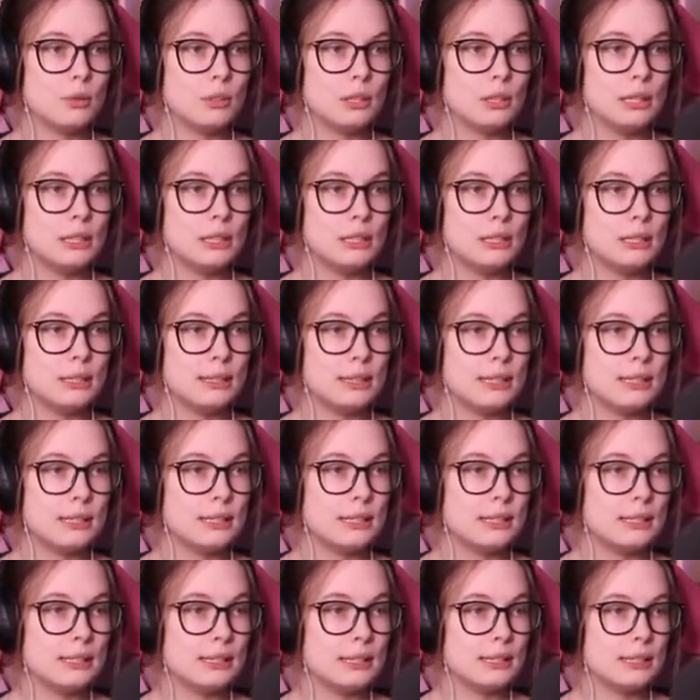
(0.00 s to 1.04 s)
This
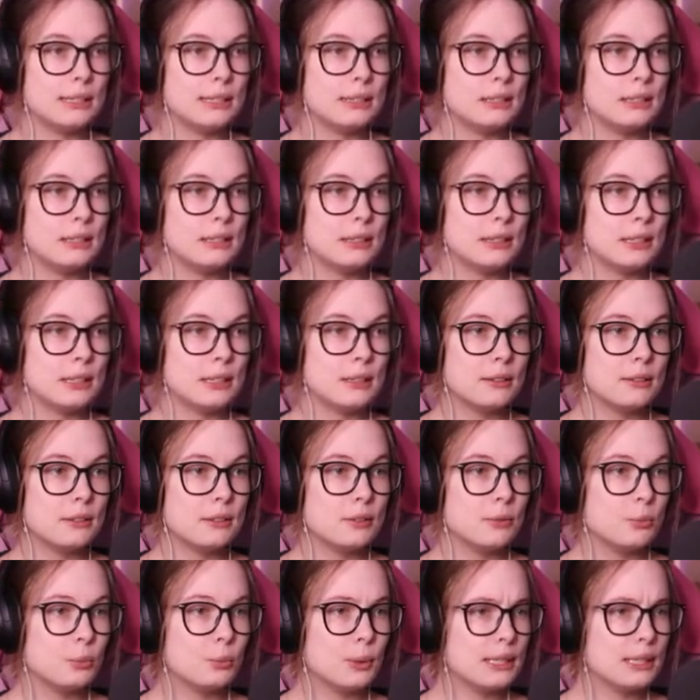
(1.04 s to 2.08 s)
is the
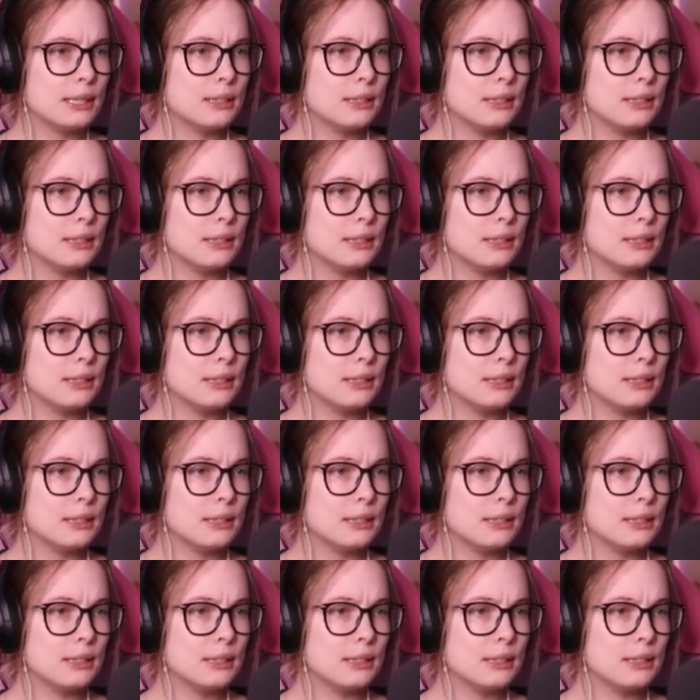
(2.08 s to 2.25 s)
what?